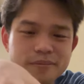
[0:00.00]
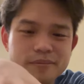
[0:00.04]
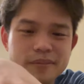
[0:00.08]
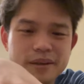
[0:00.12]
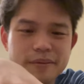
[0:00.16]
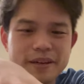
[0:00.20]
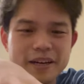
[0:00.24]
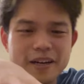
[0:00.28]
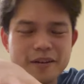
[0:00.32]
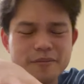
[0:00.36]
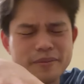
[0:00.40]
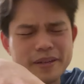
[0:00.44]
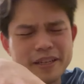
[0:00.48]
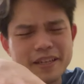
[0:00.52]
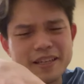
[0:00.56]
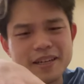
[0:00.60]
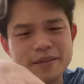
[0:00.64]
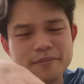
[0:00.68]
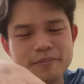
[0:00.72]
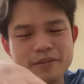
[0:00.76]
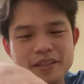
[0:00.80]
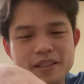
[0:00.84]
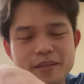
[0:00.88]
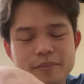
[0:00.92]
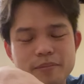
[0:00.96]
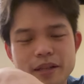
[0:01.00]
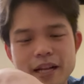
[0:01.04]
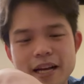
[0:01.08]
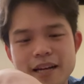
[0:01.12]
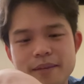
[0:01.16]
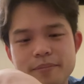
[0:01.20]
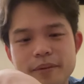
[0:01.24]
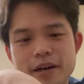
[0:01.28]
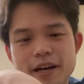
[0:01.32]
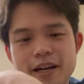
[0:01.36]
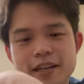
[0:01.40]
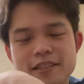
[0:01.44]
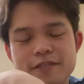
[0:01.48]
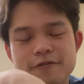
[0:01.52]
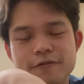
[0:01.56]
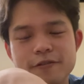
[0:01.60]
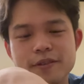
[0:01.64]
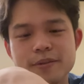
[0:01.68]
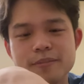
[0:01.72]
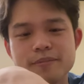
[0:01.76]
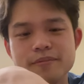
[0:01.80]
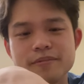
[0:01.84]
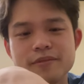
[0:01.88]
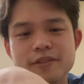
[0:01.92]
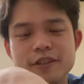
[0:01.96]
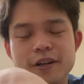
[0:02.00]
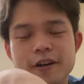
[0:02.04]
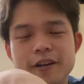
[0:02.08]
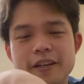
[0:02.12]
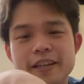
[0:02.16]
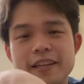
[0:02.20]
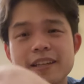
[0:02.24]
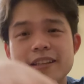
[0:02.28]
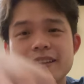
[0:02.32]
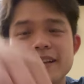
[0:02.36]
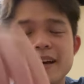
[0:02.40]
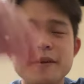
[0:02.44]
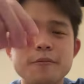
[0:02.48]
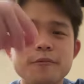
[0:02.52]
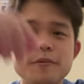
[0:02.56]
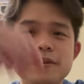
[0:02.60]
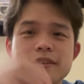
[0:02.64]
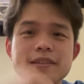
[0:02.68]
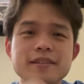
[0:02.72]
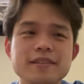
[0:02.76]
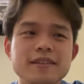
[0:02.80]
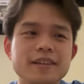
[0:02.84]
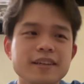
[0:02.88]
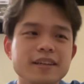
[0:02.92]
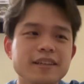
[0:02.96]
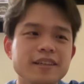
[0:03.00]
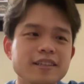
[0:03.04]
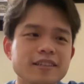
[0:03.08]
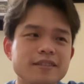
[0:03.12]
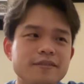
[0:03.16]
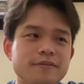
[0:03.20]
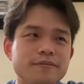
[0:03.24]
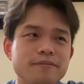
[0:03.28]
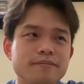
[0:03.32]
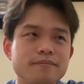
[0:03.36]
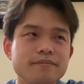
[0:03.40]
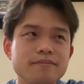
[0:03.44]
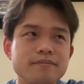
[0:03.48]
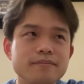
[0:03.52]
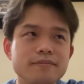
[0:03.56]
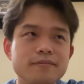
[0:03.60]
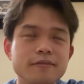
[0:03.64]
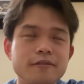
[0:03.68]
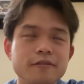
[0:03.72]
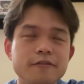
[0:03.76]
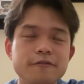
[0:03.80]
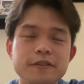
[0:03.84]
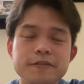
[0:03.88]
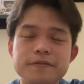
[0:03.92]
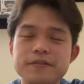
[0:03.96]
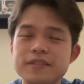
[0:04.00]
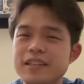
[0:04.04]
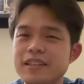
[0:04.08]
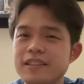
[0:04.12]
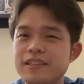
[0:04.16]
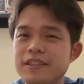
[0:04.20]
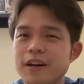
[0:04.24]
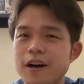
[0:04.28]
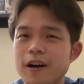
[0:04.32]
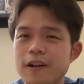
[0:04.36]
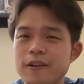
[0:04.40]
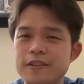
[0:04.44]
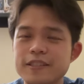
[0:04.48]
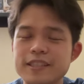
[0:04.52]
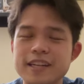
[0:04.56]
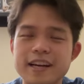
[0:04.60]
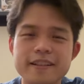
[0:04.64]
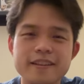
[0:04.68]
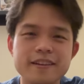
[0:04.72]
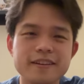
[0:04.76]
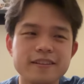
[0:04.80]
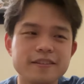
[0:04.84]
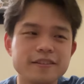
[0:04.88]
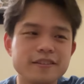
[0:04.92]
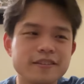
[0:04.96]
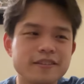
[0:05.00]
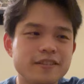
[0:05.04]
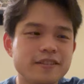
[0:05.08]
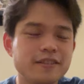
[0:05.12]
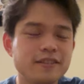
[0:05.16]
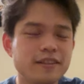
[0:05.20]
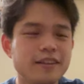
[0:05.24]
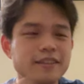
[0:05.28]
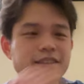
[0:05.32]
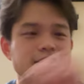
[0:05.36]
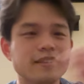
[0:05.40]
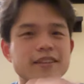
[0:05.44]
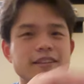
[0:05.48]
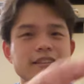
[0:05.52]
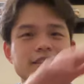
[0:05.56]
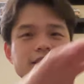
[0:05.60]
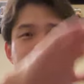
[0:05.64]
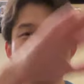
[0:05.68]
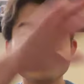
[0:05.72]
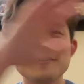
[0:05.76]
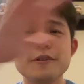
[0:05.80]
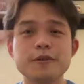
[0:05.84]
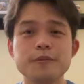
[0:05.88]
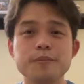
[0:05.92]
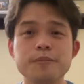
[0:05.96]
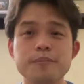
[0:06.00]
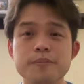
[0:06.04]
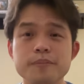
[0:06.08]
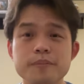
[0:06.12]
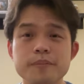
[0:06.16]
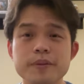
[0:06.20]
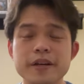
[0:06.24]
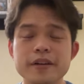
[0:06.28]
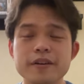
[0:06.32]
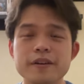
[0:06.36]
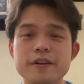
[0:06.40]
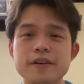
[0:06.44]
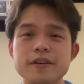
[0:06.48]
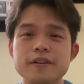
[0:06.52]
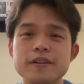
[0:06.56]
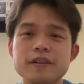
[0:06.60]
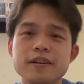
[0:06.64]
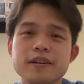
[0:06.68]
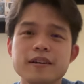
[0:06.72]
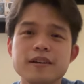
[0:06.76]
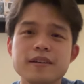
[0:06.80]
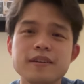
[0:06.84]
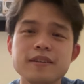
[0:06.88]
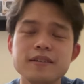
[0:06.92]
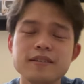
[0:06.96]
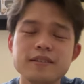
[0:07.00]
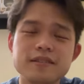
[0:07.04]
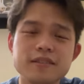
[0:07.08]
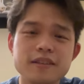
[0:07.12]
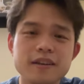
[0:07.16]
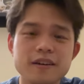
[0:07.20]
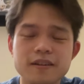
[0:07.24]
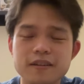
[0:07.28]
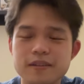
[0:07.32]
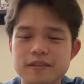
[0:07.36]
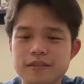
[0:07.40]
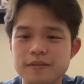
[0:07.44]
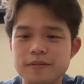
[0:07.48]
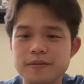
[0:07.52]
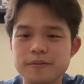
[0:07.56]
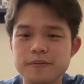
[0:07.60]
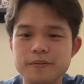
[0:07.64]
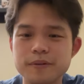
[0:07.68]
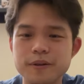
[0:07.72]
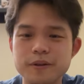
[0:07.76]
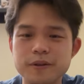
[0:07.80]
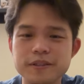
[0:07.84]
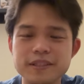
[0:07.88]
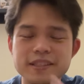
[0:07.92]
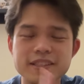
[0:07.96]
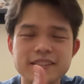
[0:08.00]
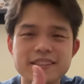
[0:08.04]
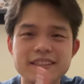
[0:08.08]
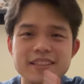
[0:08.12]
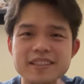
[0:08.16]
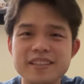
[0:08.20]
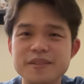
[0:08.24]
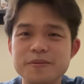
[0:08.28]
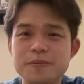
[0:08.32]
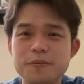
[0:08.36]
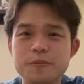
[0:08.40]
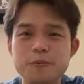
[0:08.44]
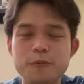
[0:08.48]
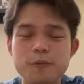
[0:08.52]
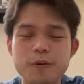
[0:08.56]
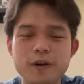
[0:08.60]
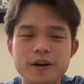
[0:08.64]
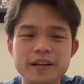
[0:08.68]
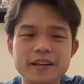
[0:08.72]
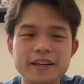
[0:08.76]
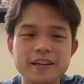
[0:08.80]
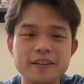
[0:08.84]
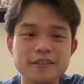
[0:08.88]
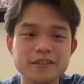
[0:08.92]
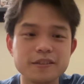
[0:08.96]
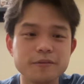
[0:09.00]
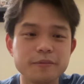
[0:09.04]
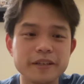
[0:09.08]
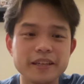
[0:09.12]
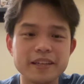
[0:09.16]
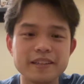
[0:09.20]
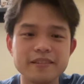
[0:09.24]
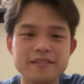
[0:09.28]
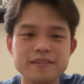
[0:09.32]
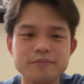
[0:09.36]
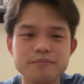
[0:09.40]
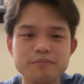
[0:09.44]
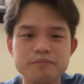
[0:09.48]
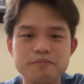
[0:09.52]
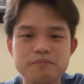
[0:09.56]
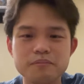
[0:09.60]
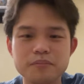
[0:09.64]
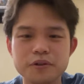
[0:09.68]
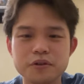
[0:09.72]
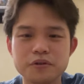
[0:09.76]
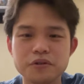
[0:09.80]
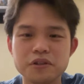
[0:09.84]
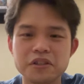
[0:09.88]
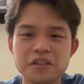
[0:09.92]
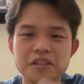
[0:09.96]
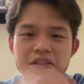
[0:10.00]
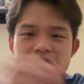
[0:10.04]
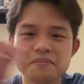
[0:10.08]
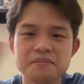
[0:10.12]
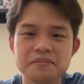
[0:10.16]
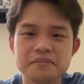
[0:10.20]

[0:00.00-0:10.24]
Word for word: maybe I'll pick up the black box from Target. That one is $15. I think there's it's it's a little bigger, so we'll see what else we can pull.